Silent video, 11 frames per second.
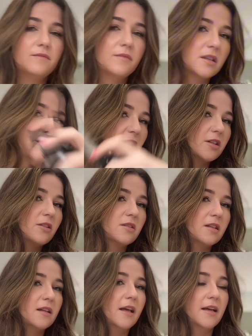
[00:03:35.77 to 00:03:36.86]
especially those
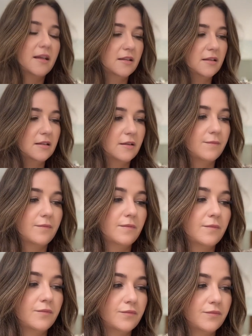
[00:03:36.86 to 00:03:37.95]
little ends.
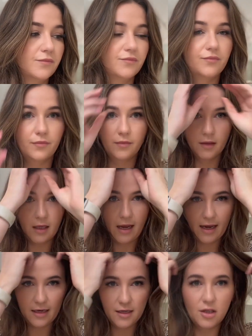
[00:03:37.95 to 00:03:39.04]

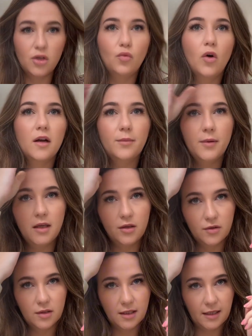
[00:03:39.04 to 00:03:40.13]
And you wanna be
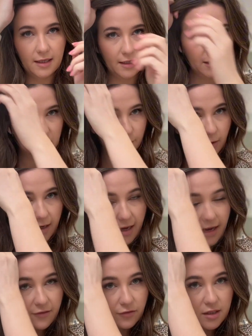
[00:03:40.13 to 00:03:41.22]
using heat spray
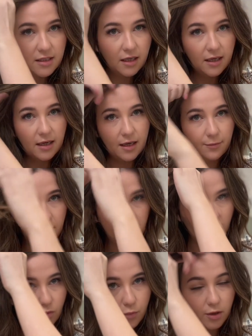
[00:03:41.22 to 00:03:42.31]
every time
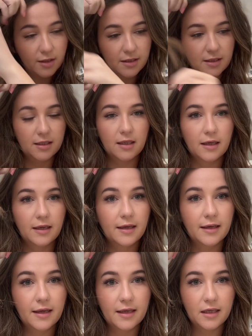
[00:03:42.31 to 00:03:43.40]
you put
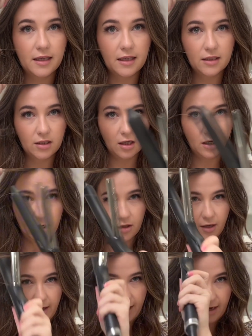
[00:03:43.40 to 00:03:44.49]
heat on
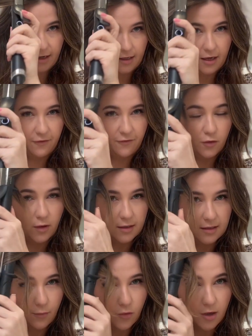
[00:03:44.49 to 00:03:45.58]
your hair. If you are
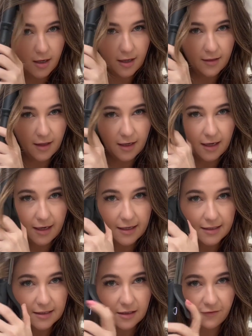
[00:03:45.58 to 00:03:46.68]
someone that
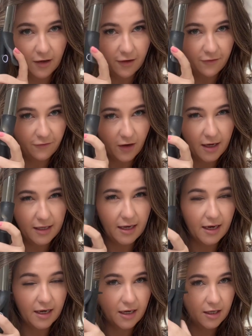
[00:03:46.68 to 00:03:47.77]
has very fine
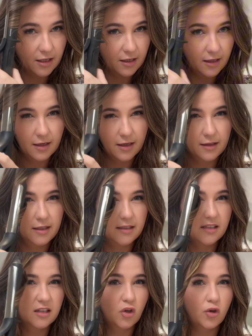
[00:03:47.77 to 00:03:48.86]
hair, this
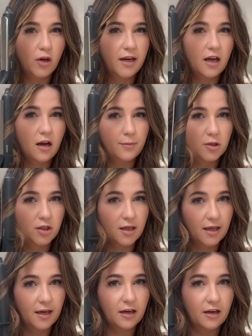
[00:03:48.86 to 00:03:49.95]
is a great
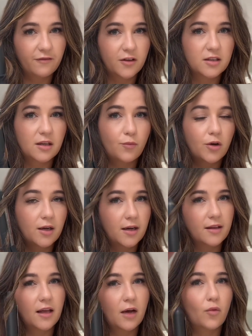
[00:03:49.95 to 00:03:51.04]
option. If you're someone
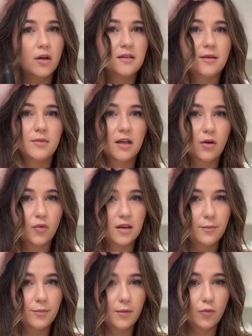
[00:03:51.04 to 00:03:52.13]
that wants something with a
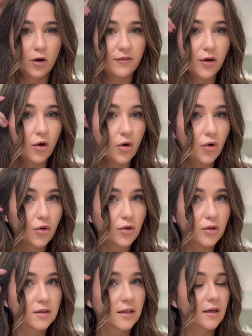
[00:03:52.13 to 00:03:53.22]
bit more of a hold,